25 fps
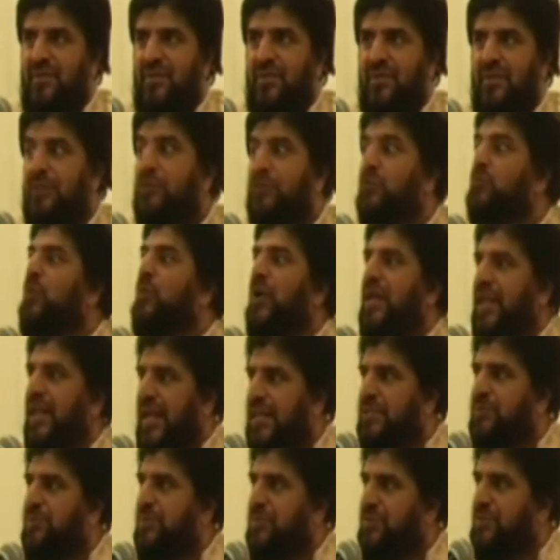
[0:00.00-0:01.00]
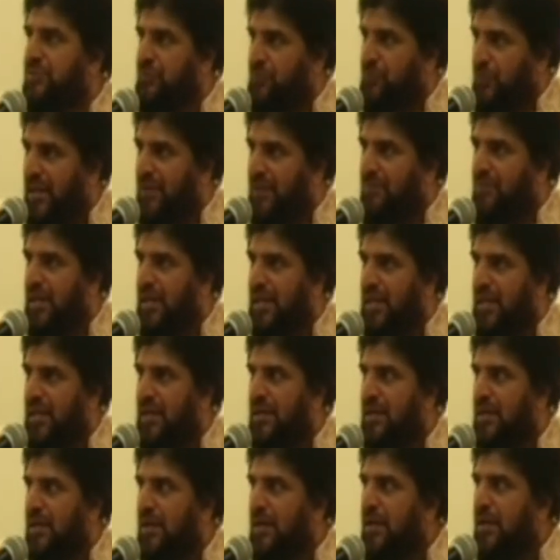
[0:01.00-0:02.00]
It's very expensive, very, very
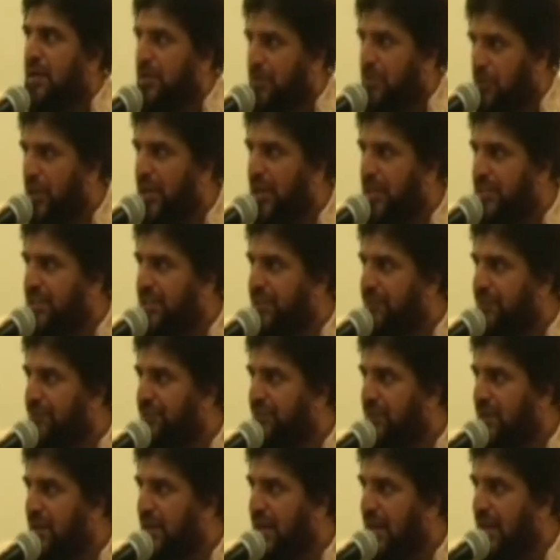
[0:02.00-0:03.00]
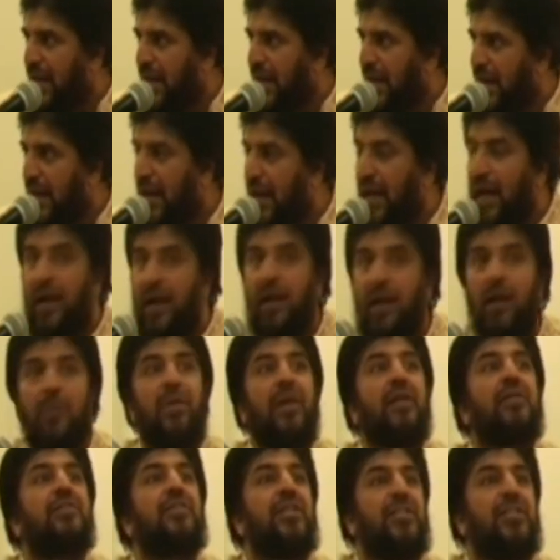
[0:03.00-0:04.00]
qualitative
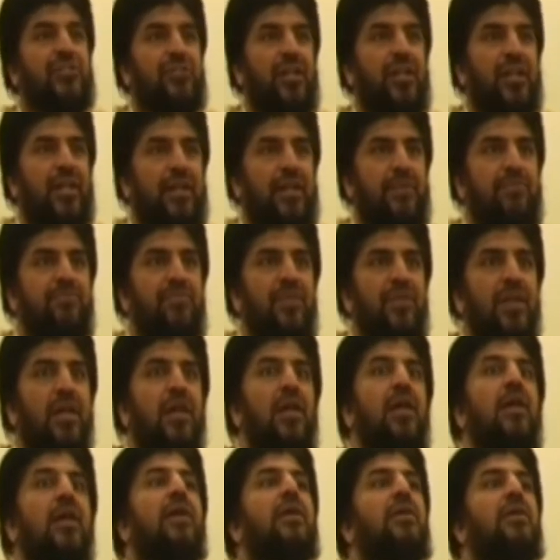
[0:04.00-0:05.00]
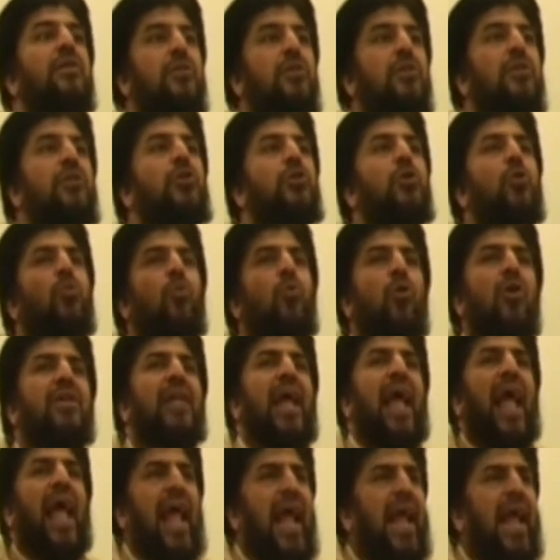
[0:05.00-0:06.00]
Arabic dictionary. You want
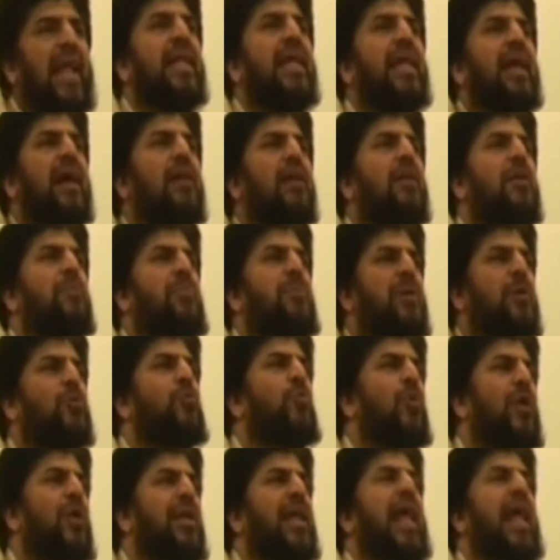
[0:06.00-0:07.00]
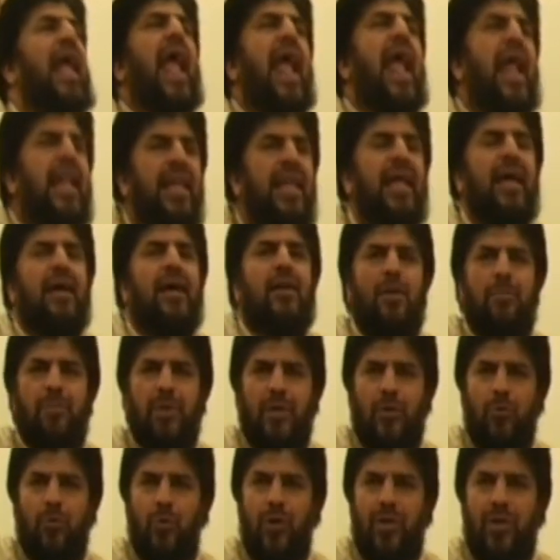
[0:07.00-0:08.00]
any Arabic word,
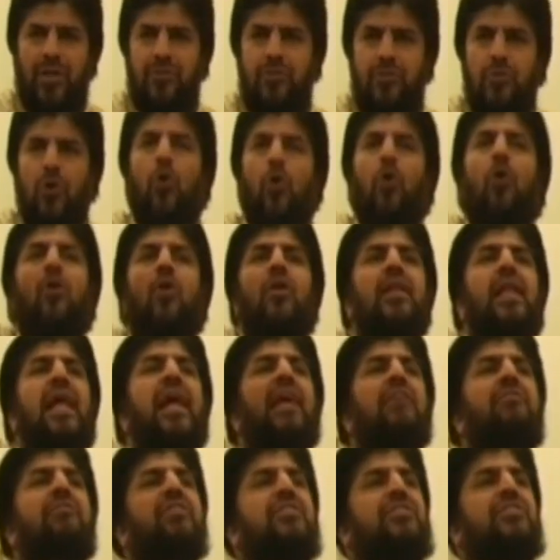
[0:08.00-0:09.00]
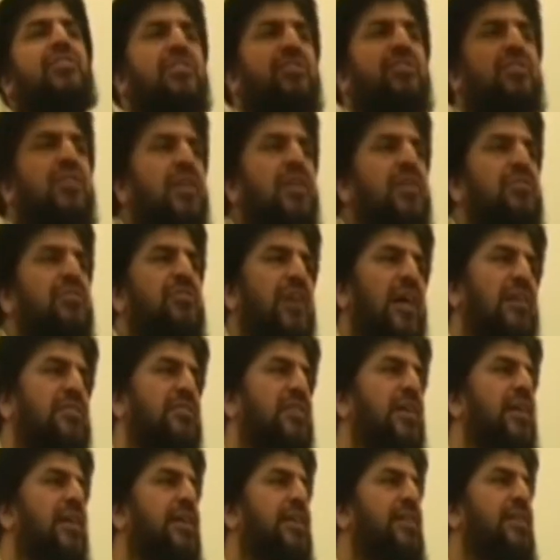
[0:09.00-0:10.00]
the whole language is
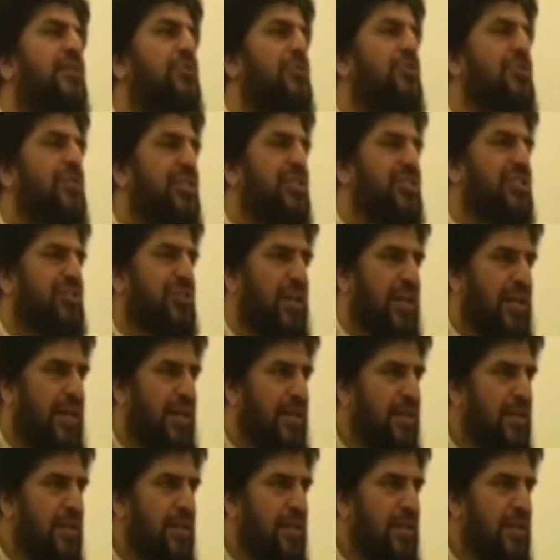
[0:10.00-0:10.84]
translated into dictionary.